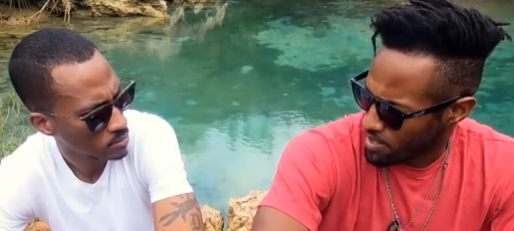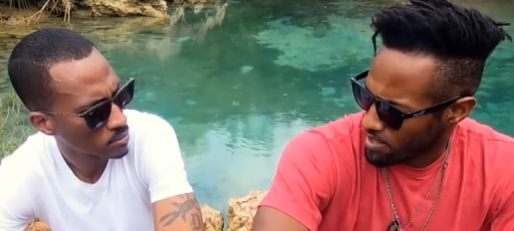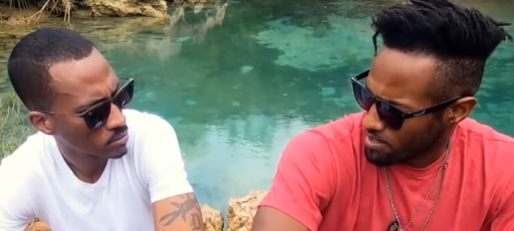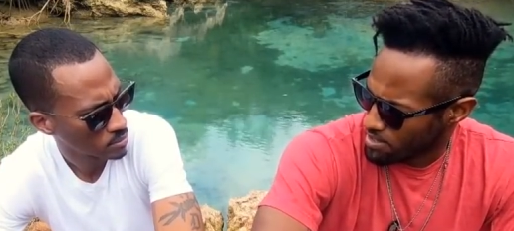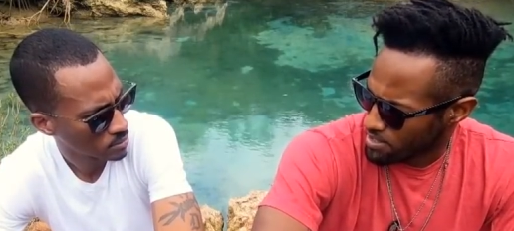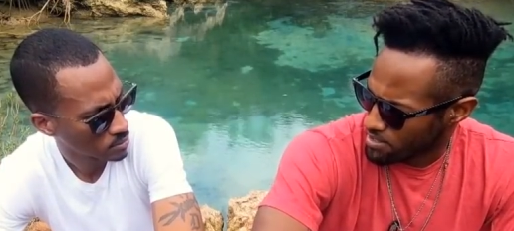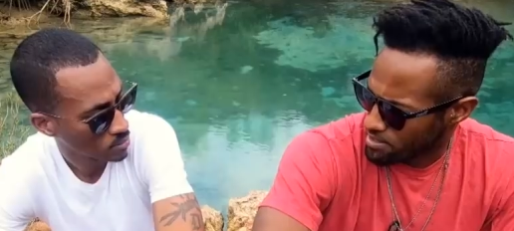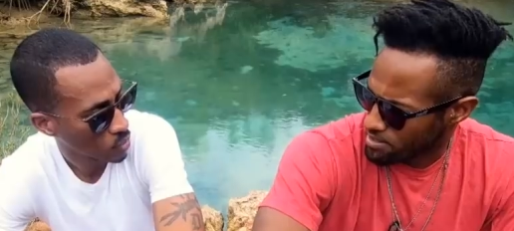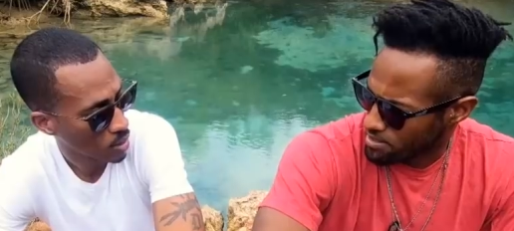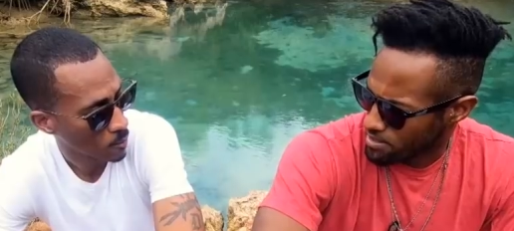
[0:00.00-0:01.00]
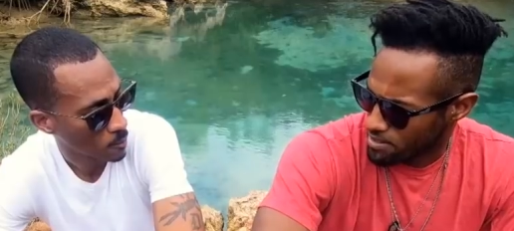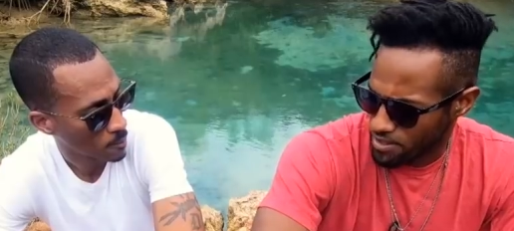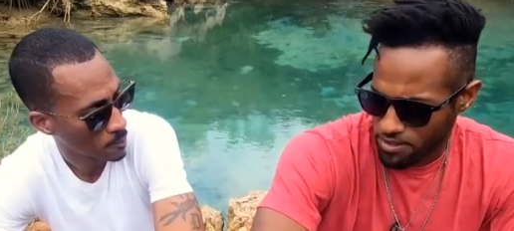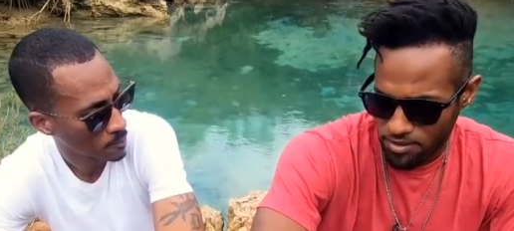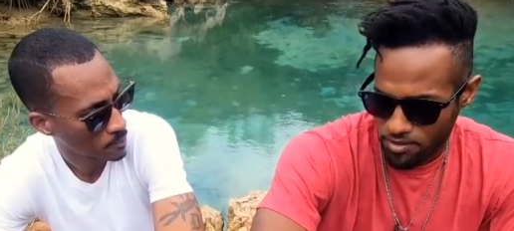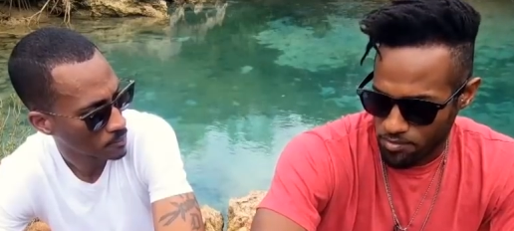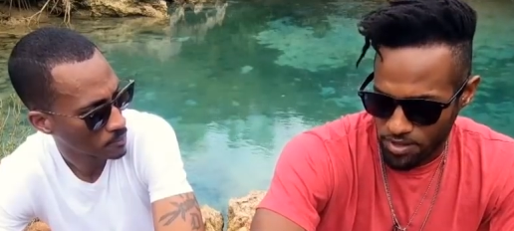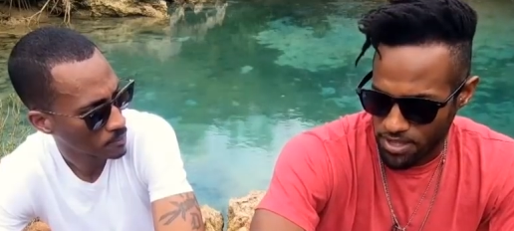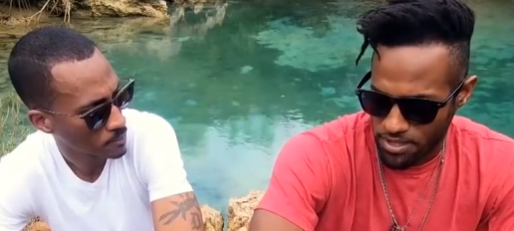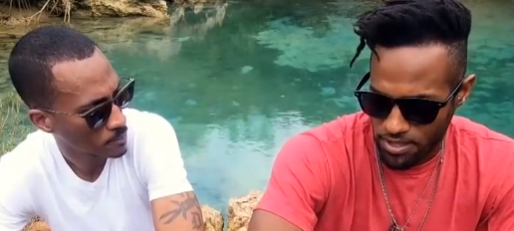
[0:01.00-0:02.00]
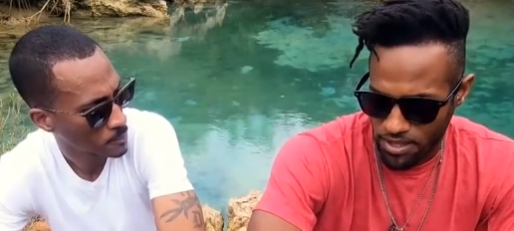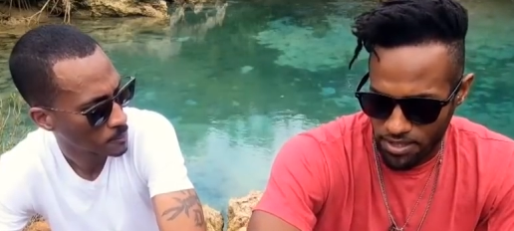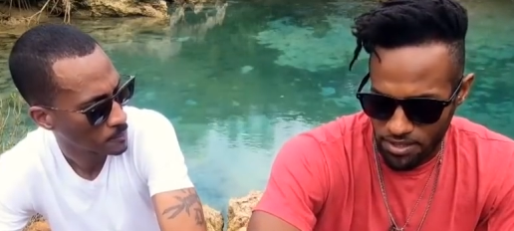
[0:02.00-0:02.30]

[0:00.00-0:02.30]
Speaker 1: biology. Wow. You know, brilliant guy,